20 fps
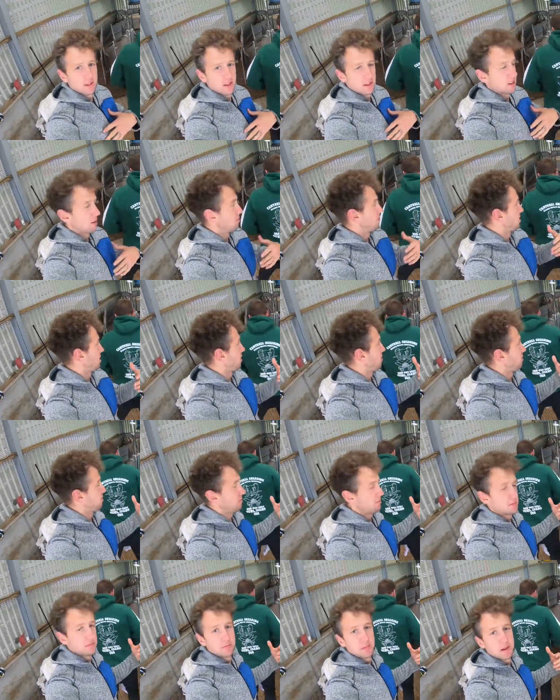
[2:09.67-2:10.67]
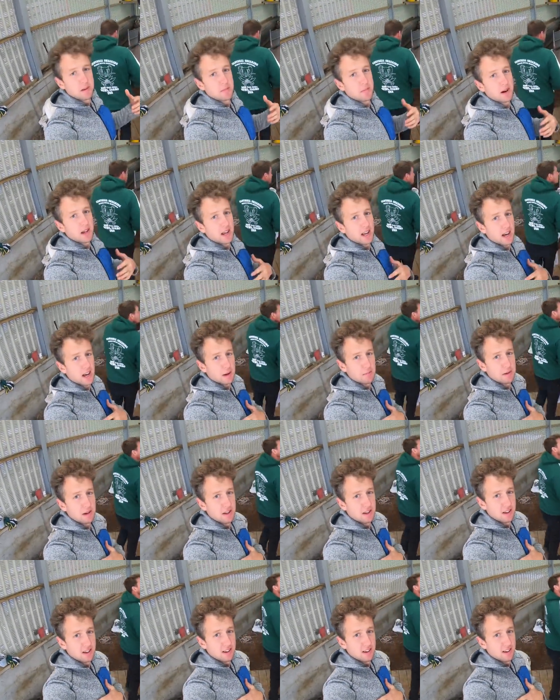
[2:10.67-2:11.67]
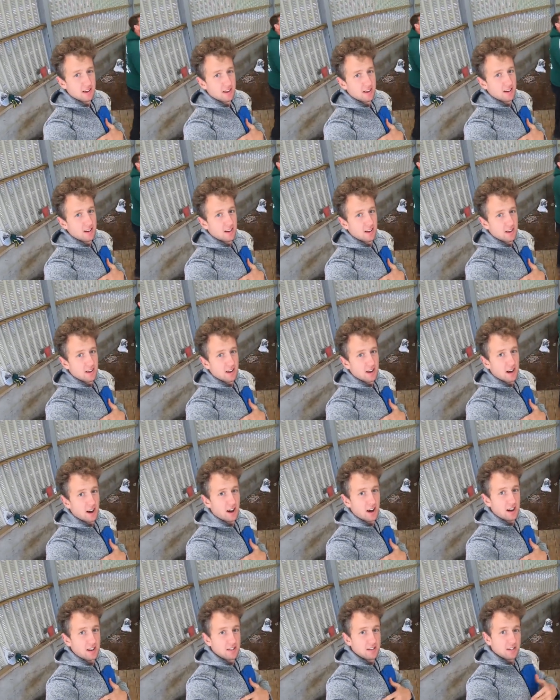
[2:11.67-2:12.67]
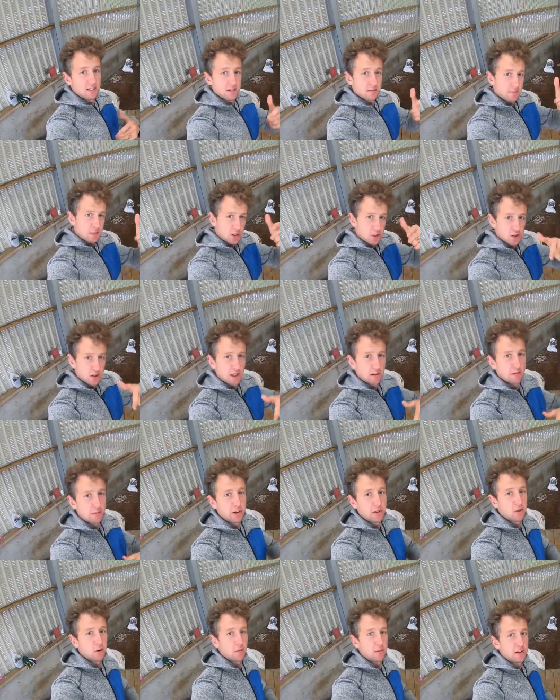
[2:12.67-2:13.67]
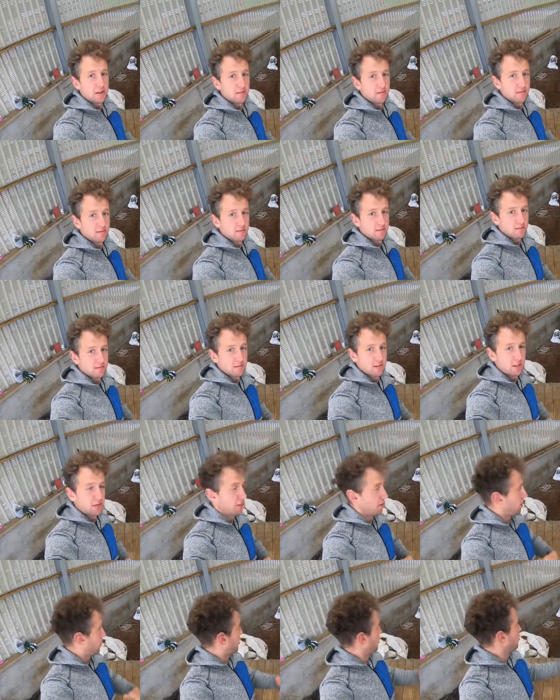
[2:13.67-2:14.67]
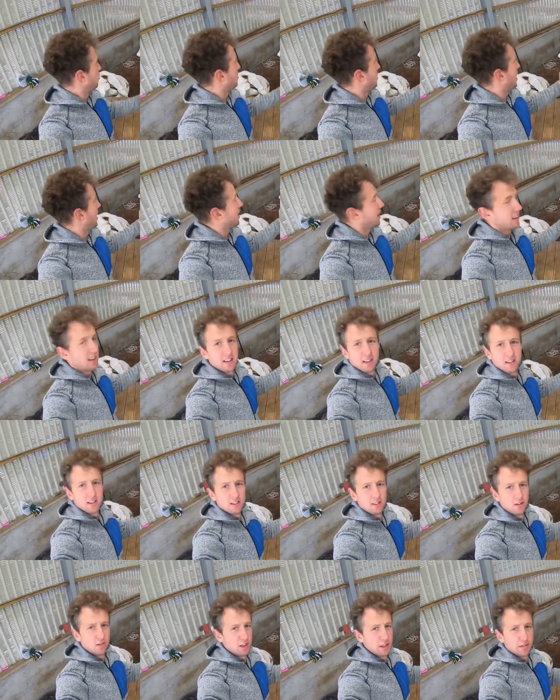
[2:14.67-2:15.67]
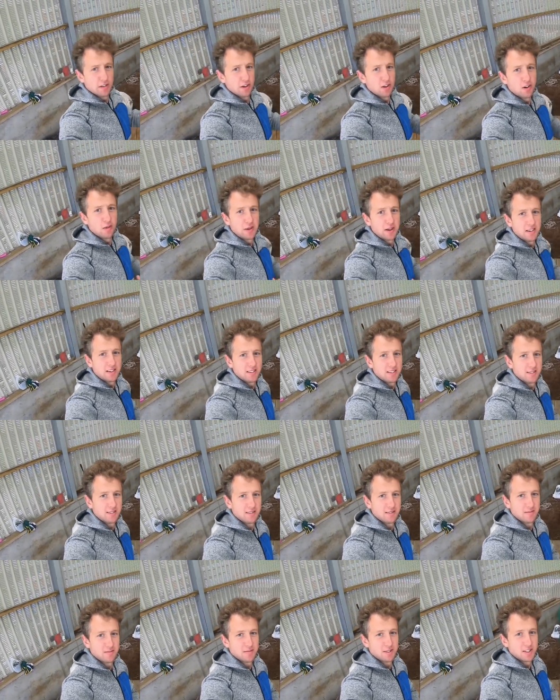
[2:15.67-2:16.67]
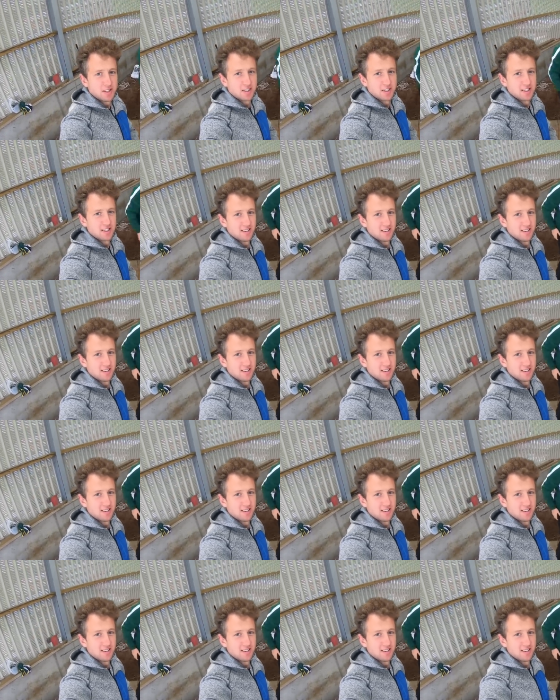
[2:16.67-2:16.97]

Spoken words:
Thumbs up, make Barry happy. And make sure you leave a wee comment. If you know Barry, don't leave a comment, please.